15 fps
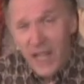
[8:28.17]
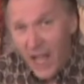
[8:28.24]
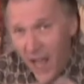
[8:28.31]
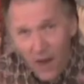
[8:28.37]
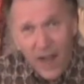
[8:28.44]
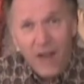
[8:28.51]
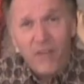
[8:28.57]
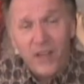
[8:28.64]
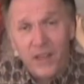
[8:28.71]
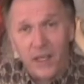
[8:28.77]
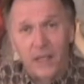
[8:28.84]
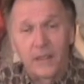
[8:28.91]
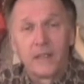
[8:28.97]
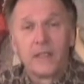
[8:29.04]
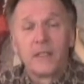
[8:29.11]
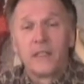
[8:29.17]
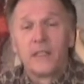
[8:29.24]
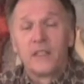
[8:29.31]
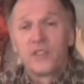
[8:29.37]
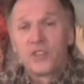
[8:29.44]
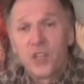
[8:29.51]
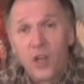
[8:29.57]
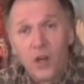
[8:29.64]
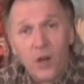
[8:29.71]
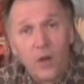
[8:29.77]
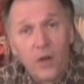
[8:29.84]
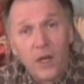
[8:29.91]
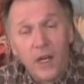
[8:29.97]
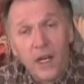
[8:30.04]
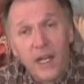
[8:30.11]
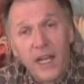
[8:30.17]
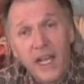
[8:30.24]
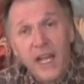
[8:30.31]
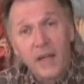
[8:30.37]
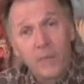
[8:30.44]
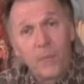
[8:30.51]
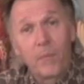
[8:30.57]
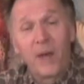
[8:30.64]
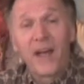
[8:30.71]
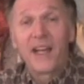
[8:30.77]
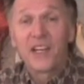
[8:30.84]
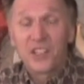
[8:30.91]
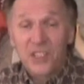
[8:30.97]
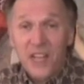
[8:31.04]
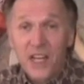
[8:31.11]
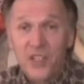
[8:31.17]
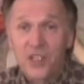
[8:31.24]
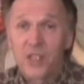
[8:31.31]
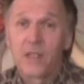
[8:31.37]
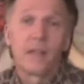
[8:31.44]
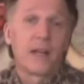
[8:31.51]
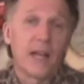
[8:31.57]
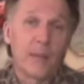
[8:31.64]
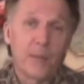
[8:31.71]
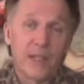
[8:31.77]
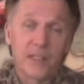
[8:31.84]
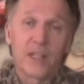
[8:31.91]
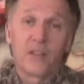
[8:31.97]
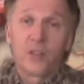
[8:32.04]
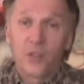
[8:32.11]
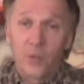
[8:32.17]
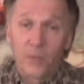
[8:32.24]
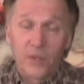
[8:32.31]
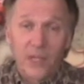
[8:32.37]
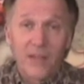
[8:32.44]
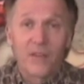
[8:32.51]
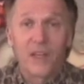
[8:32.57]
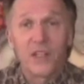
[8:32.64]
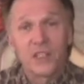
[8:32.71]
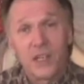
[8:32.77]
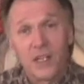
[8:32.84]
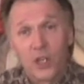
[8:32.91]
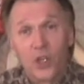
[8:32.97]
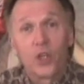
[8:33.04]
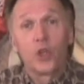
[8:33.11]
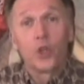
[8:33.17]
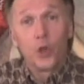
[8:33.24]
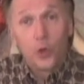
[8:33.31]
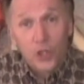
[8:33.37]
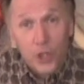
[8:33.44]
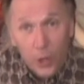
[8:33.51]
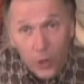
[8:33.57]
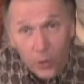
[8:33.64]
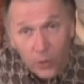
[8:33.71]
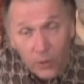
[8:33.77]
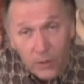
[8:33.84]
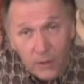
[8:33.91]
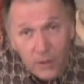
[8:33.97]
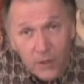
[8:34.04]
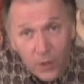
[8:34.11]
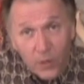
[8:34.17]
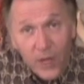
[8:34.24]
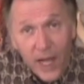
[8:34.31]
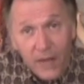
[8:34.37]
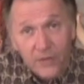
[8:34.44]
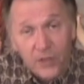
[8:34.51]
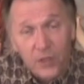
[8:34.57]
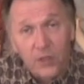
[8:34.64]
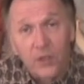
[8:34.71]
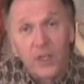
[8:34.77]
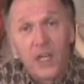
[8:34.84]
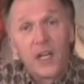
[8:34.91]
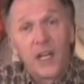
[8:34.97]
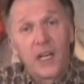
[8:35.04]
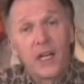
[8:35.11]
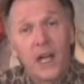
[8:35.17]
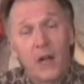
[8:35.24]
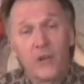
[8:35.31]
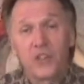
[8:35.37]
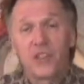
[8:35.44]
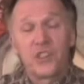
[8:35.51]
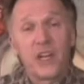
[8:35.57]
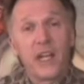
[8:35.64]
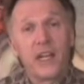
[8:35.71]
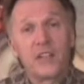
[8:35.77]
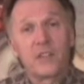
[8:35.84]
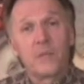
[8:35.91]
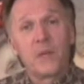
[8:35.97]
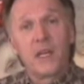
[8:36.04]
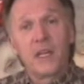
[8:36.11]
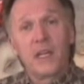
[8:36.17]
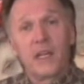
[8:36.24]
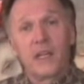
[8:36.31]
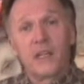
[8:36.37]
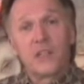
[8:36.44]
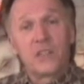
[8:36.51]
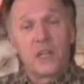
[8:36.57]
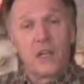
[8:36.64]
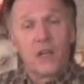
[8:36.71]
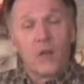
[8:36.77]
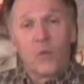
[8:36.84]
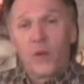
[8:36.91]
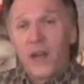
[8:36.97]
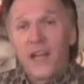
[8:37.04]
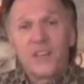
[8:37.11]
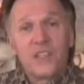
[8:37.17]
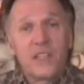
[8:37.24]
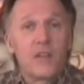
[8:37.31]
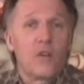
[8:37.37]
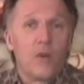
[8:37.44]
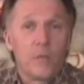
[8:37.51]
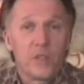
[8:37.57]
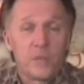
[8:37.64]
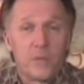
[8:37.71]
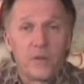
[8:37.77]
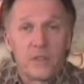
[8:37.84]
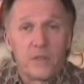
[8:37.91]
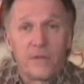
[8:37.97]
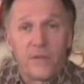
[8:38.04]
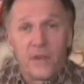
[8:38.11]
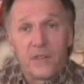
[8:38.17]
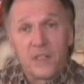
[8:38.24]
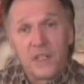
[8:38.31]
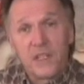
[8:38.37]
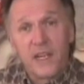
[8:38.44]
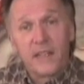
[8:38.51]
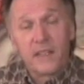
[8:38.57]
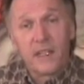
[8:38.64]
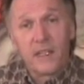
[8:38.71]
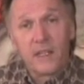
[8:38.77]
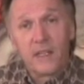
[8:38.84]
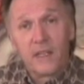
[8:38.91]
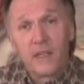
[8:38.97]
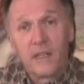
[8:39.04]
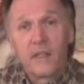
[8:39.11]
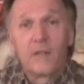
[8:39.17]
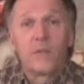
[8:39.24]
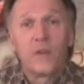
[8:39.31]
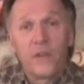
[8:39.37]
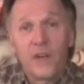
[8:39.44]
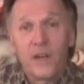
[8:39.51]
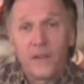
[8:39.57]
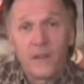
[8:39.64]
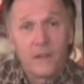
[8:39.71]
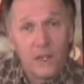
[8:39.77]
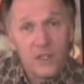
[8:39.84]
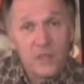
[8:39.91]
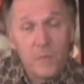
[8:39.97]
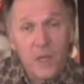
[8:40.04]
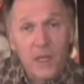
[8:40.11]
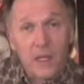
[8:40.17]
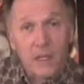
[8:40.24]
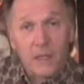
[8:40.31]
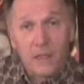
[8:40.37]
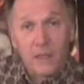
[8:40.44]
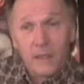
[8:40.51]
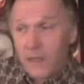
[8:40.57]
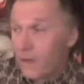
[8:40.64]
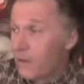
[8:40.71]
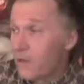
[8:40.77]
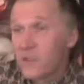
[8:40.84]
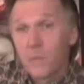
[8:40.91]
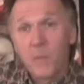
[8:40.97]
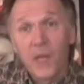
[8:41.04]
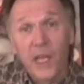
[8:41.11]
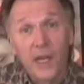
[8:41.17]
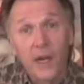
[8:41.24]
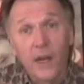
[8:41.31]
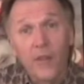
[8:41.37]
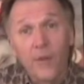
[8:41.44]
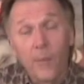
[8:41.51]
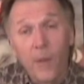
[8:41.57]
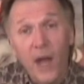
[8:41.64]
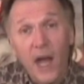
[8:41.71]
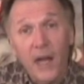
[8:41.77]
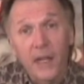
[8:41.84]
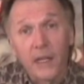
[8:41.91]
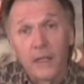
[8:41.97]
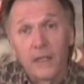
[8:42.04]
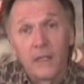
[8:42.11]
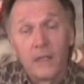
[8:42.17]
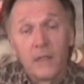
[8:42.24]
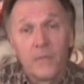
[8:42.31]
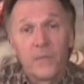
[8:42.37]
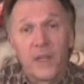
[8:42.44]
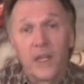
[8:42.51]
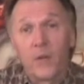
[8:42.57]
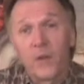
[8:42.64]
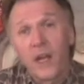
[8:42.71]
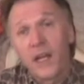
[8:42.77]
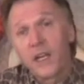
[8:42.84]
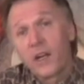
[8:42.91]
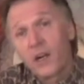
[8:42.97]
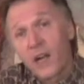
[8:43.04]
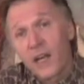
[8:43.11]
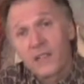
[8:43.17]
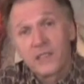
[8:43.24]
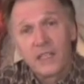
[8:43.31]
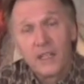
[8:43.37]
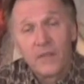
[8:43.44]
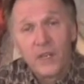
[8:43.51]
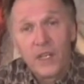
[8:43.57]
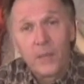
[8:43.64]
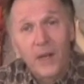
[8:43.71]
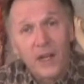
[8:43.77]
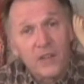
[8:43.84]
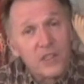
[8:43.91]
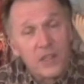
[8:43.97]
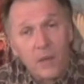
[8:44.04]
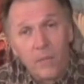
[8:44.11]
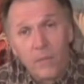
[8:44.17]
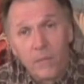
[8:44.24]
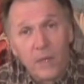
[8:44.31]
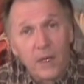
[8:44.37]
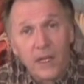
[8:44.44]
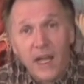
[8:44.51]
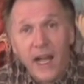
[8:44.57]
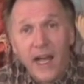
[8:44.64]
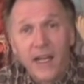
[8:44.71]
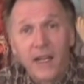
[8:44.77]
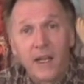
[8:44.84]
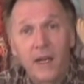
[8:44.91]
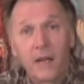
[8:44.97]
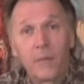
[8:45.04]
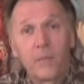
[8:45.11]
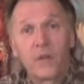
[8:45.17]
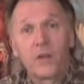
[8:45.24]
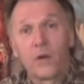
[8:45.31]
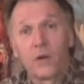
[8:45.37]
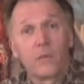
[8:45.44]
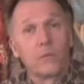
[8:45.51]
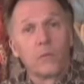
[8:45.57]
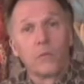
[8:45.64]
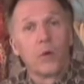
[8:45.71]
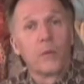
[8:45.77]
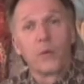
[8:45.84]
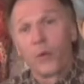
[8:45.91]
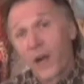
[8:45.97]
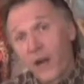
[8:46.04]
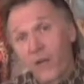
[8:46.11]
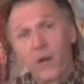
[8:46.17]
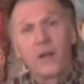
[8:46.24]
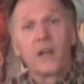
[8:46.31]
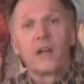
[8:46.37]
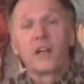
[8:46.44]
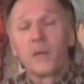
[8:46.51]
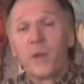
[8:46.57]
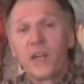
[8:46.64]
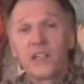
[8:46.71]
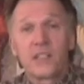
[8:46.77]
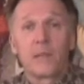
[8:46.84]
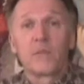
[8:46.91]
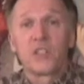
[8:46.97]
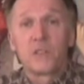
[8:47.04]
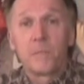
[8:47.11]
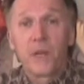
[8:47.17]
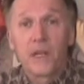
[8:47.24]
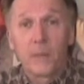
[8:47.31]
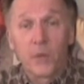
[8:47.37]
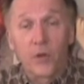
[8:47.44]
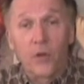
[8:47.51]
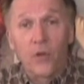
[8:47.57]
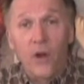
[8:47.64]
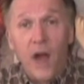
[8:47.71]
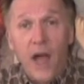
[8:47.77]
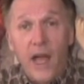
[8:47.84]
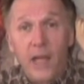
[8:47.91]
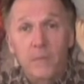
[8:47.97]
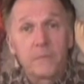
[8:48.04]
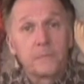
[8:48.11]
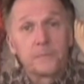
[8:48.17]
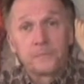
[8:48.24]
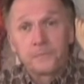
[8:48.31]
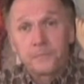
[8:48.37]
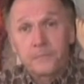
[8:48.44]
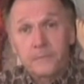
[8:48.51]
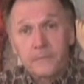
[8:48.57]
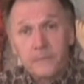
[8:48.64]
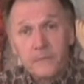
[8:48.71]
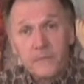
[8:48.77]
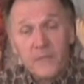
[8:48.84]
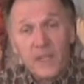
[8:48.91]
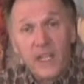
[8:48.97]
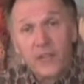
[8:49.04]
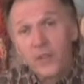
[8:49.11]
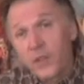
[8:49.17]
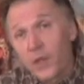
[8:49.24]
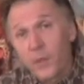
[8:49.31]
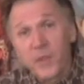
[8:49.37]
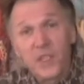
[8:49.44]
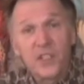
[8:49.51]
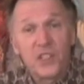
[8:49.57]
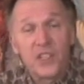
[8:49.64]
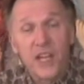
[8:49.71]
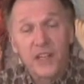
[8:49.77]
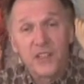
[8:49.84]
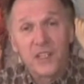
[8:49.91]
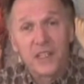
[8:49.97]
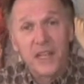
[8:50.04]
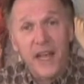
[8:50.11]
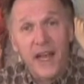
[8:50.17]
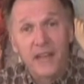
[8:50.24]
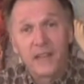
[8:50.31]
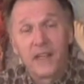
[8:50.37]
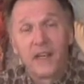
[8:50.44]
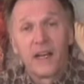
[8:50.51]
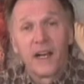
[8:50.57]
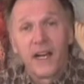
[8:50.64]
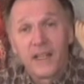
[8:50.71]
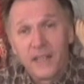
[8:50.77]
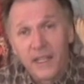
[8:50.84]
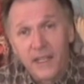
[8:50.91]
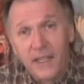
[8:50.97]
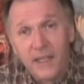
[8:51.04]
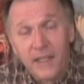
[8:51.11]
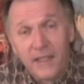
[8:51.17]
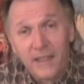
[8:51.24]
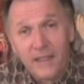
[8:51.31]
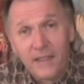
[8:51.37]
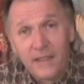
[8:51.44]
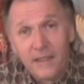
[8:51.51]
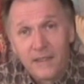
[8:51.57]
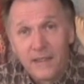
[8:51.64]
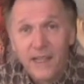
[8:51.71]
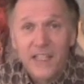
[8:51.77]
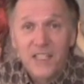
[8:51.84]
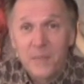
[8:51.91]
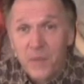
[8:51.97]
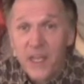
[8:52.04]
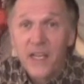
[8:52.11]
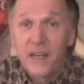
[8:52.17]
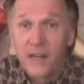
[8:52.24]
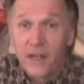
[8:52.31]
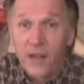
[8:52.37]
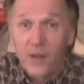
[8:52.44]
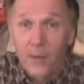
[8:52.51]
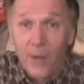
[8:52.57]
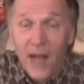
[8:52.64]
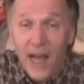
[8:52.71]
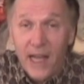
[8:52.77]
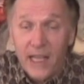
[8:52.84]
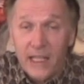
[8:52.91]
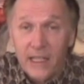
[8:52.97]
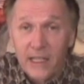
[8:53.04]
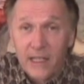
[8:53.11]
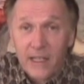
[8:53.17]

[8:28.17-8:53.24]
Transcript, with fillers: everything. So and by extension, and I'm not telling you to believe this, you too. You have too. And how it's changed me is when I see a homeless person, for instance, I think, well, there, there's me. There's me in another body. And when I hear on TV about some uh, guy um, or woman, whatever, committing some despicable crime, and they're going to be sentenced to death, I think, that's me in another body.